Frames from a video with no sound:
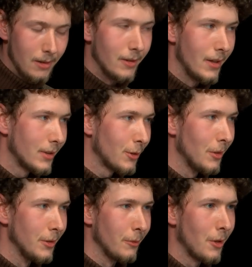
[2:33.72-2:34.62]
The
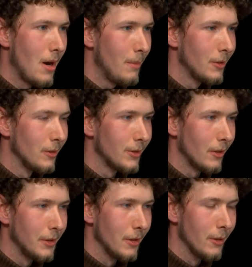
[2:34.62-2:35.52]
histories of commoners,
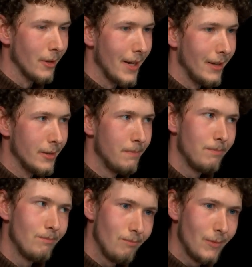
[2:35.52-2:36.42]
on the other hand,
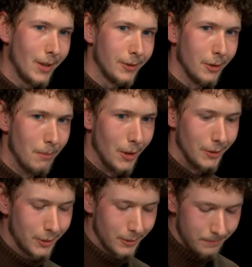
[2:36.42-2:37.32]
not so
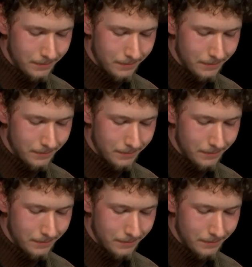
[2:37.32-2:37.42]
much.